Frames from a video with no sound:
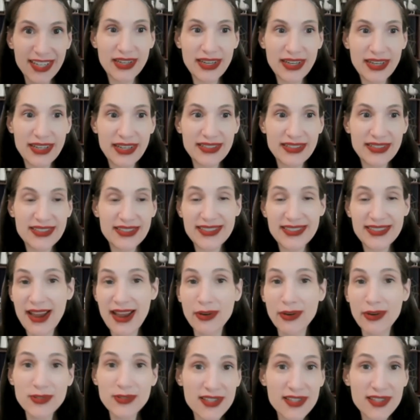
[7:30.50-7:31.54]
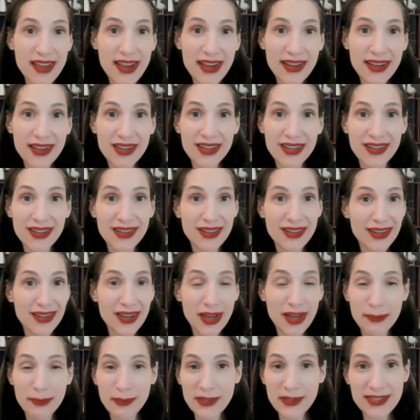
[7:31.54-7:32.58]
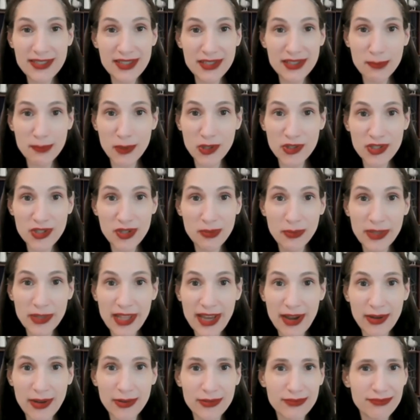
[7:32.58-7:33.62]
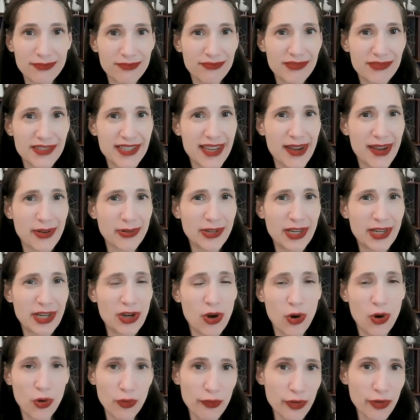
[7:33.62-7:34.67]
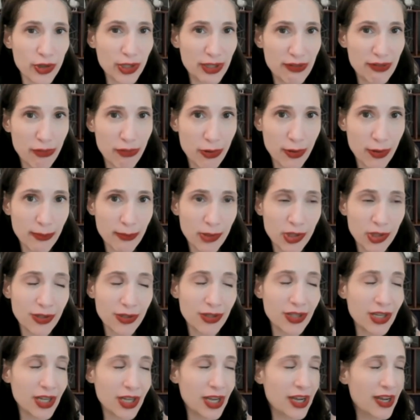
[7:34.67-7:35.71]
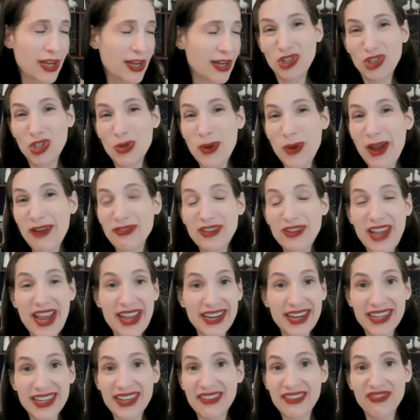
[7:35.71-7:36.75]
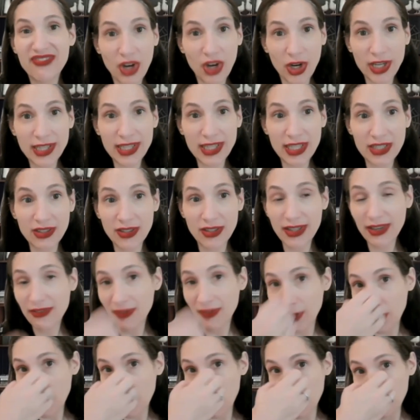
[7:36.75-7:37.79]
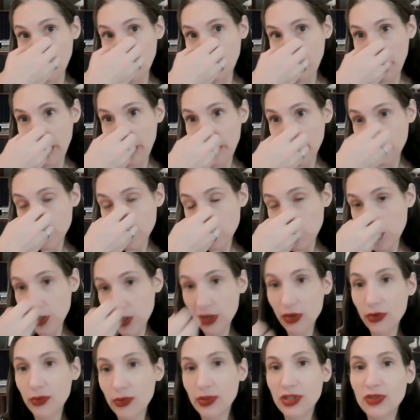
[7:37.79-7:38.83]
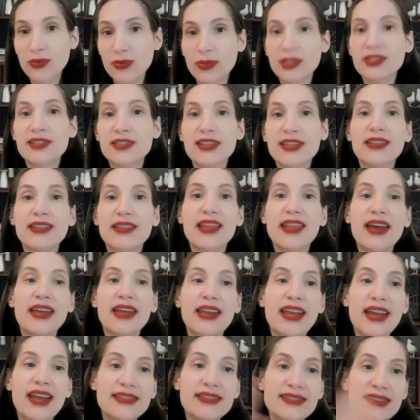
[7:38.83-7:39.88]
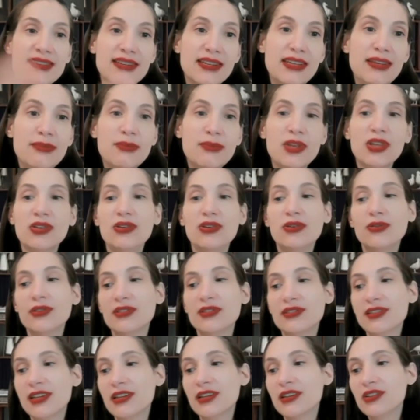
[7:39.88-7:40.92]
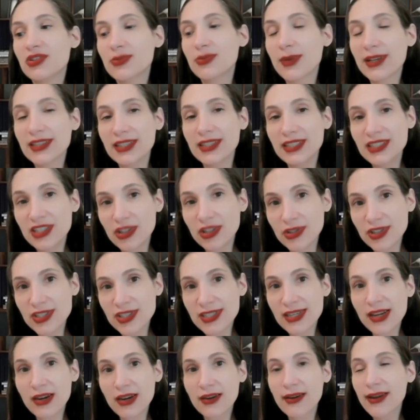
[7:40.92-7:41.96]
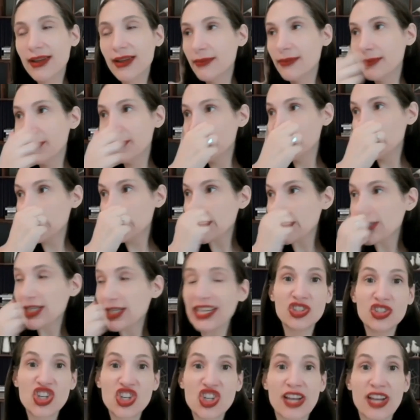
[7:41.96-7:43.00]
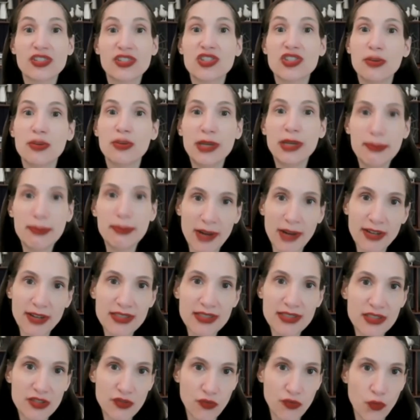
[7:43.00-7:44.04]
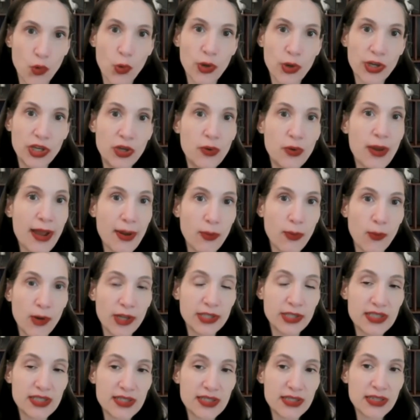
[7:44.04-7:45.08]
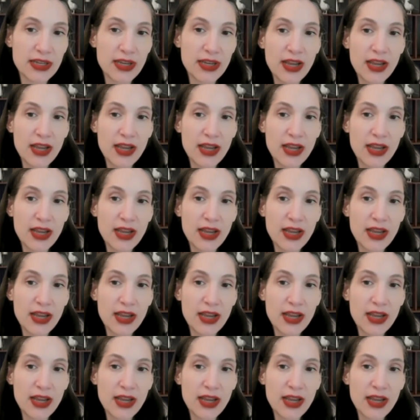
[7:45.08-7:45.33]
It sounds like a business person without sounding overly formal. You have to edit it very little, if at all. So you can send that as an email. You can send it directly to your CRM. It just checks so many boxes for you at once.